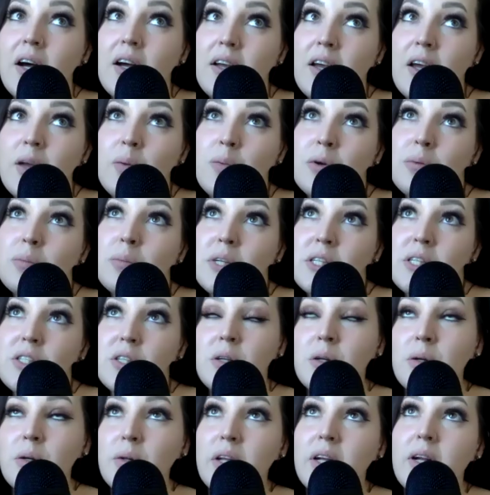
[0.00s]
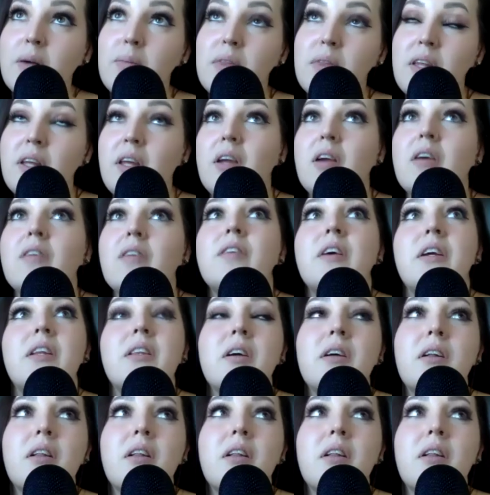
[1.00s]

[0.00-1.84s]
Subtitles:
and when we do, like I'm thinking of like the